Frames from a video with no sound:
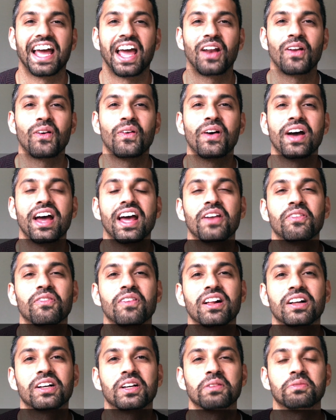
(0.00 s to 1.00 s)
Hello and
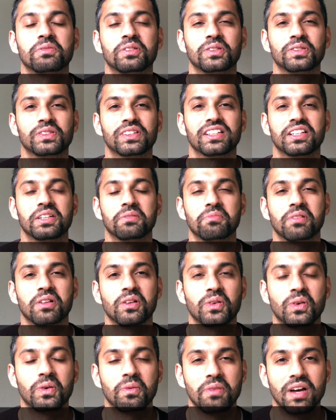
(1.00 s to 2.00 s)
welcome to the Nimble
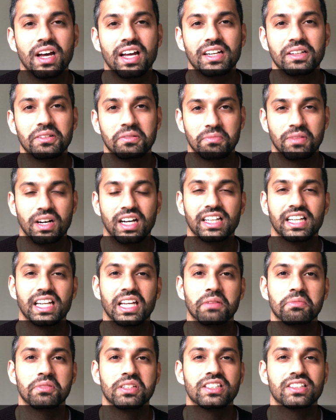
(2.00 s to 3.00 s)
Nomad. My
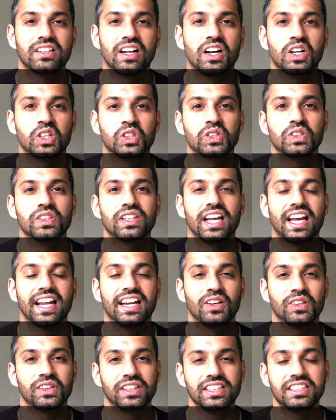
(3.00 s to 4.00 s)
name is Arjun, and
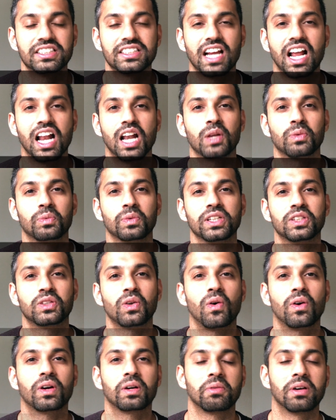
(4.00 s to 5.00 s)
on this channel we
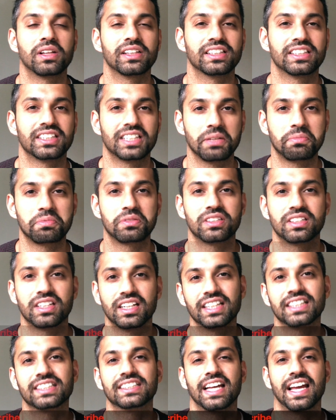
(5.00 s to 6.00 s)
talk about the tips,
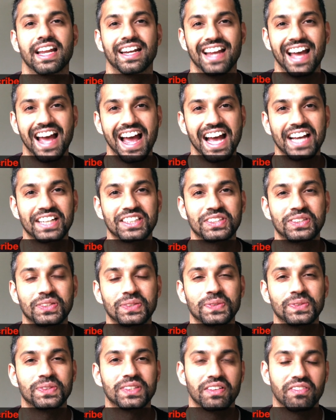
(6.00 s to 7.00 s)
tricks and hacks
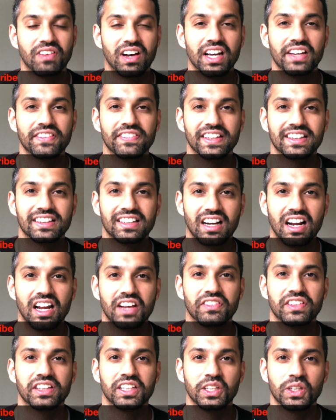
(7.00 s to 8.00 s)
to survive and
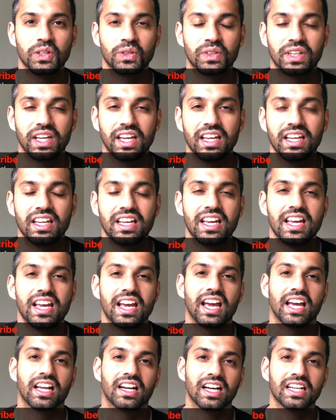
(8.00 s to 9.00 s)
thrive in the UK,
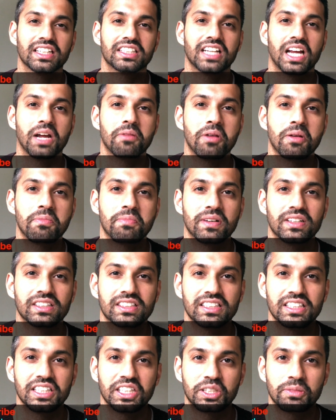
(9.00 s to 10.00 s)
and I share my
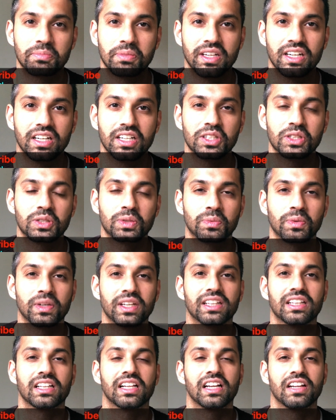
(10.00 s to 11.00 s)
personal experience
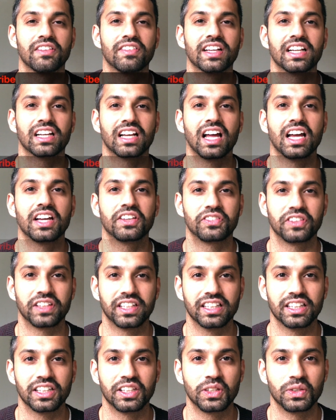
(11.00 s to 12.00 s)
with living life
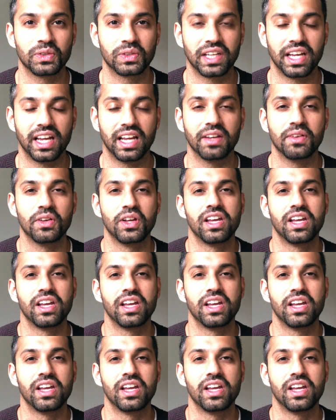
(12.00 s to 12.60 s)
in the UK.